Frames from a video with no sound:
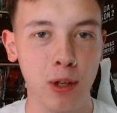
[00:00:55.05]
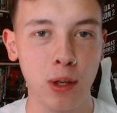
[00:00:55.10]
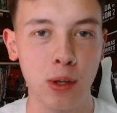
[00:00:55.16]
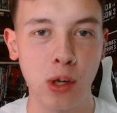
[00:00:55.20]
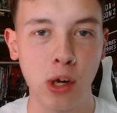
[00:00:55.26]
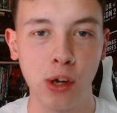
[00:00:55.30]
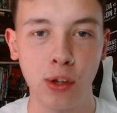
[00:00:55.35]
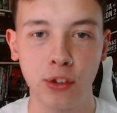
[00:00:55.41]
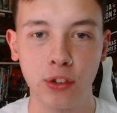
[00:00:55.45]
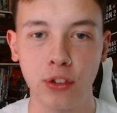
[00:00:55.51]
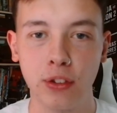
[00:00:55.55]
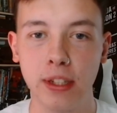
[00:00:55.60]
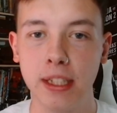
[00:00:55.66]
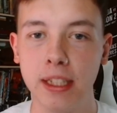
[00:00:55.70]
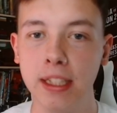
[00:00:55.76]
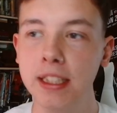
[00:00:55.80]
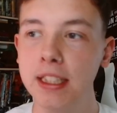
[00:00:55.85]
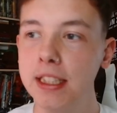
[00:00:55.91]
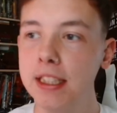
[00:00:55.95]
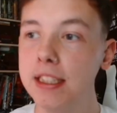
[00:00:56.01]

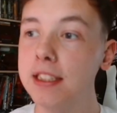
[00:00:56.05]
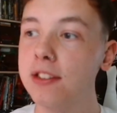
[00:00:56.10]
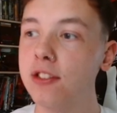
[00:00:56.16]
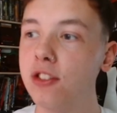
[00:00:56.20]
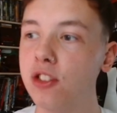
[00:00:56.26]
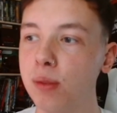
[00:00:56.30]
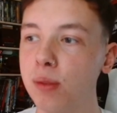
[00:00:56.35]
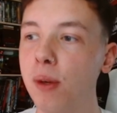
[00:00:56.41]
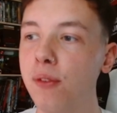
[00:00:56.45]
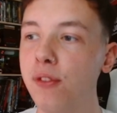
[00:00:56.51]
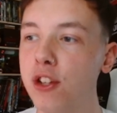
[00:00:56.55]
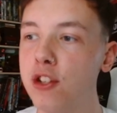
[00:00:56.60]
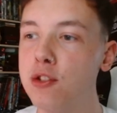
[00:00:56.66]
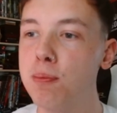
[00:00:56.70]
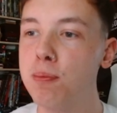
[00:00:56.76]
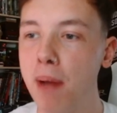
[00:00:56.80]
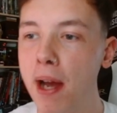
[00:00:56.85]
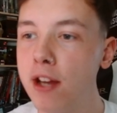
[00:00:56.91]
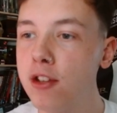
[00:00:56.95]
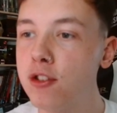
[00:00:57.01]
Costa. Some of his
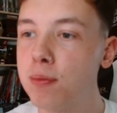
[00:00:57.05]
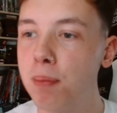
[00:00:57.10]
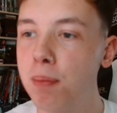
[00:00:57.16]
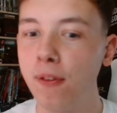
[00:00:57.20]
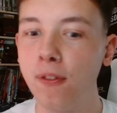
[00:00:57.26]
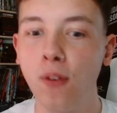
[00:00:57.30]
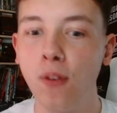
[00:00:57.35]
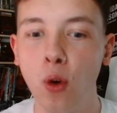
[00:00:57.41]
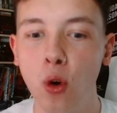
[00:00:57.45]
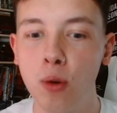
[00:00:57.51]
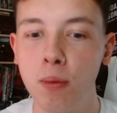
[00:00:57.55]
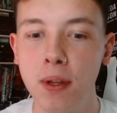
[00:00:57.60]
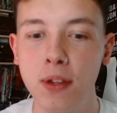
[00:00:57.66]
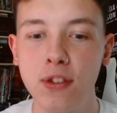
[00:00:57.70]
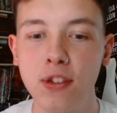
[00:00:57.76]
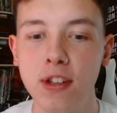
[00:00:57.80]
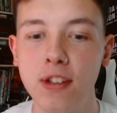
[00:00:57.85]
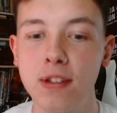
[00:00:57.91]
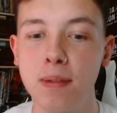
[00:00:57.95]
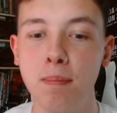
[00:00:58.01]
best
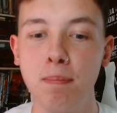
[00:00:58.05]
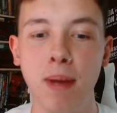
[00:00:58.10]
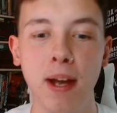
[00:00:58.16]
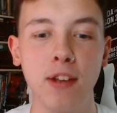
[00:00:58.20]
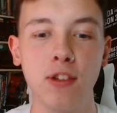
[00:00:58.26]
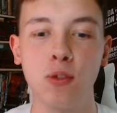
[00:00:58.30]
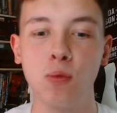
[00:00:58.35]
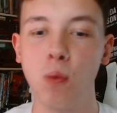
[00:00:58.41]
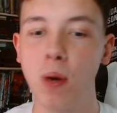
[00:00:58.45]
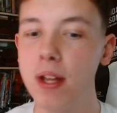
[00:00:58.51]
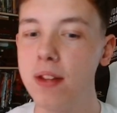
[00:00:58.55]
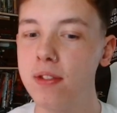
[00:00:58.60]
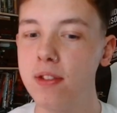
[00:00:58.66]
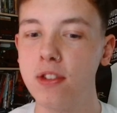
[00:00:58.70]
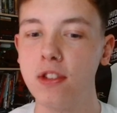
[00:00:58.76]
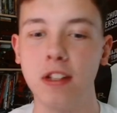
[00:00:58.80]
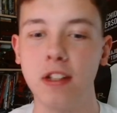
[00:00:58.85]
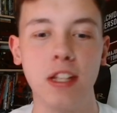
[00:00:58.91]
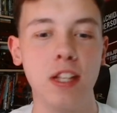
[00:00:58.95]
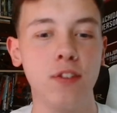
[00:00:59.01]
performances and best wins
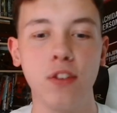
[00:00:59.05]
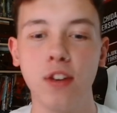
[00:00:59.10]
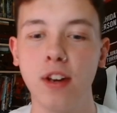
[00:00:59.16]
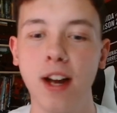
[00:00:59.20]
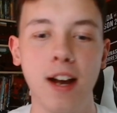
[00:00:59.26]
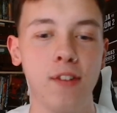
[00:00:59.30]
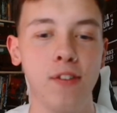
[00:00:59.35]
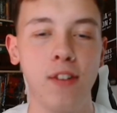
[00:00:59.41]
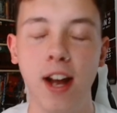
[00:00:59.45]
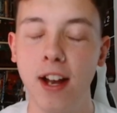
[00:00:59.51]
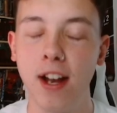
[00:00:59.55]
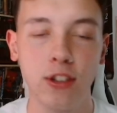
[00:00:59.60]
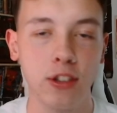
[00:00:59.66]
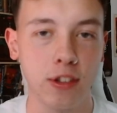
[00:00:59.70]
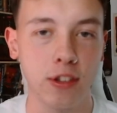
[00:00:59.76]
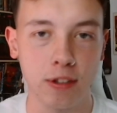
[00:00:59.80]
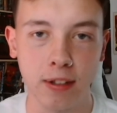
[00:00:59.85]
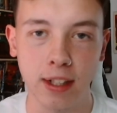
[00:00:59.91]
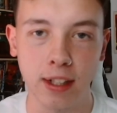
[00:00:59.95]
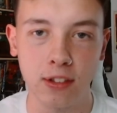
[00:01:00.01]
even have
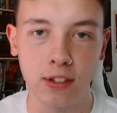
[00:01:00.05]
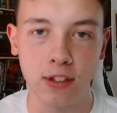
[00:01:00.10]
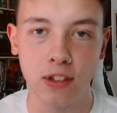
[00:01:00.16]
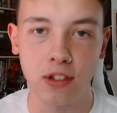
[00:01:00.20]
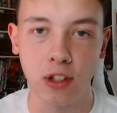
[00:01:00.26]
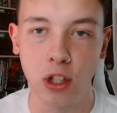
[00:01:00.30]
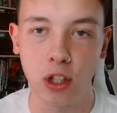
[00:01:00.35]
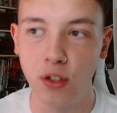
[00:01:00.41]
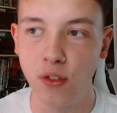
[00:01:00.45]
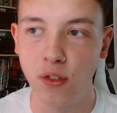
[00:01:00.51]
asterisks over